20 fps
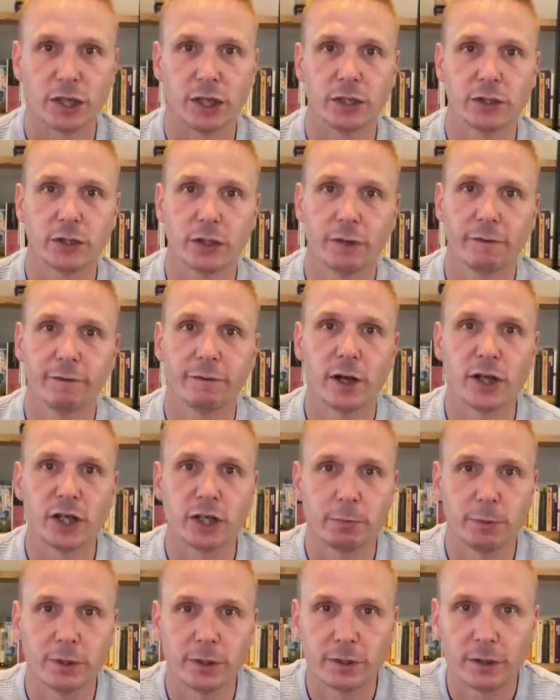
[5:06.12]
into the
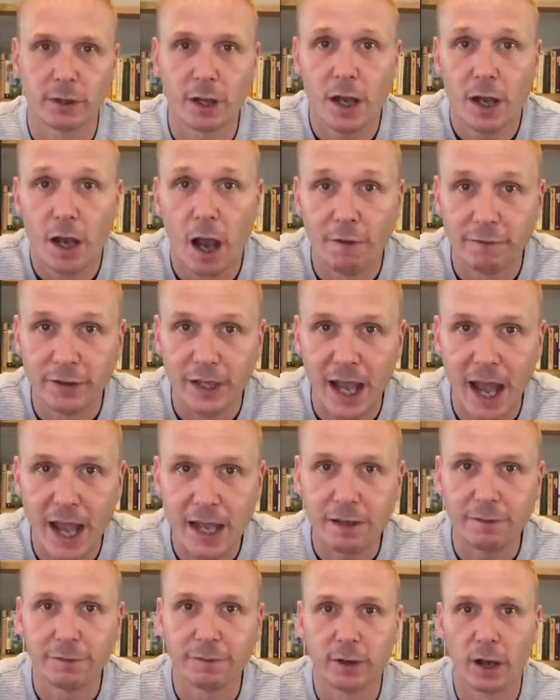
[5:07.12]
Frenchmen of the
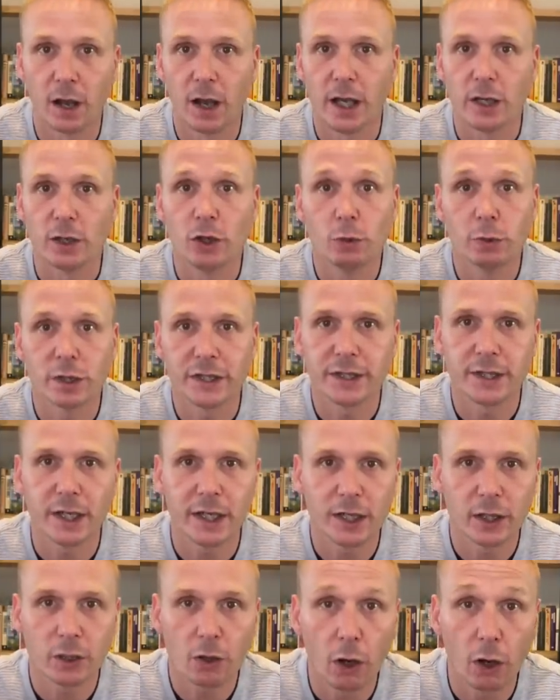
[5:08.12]
8th Line, who were still
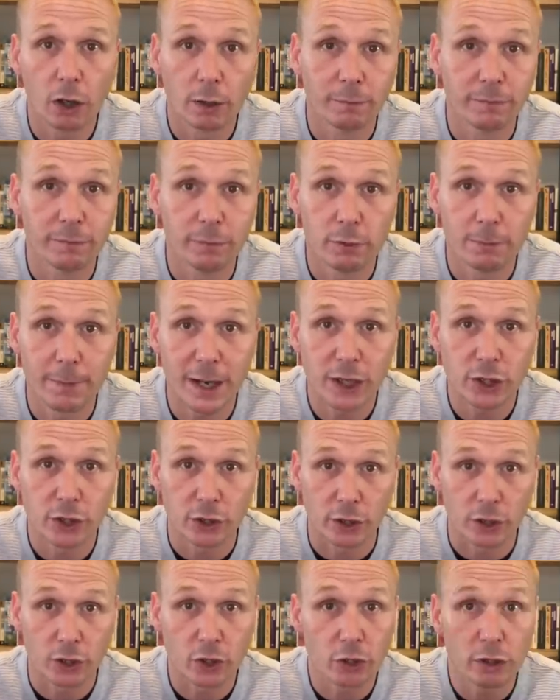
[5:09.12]
in column
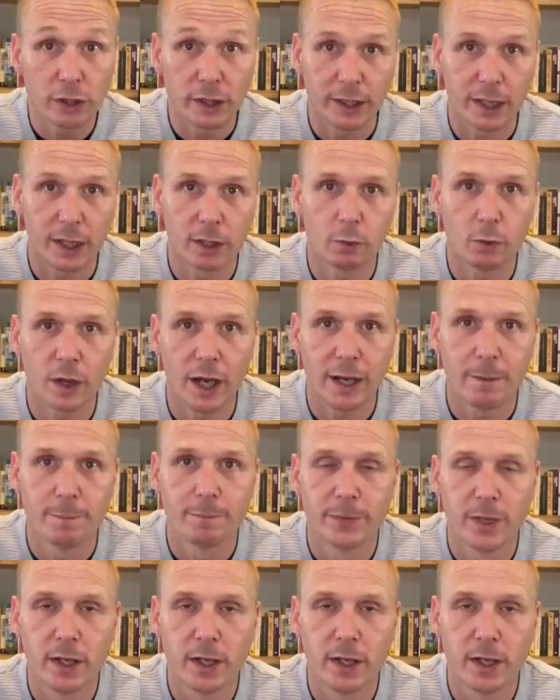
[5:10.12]
formation and couldn't get away.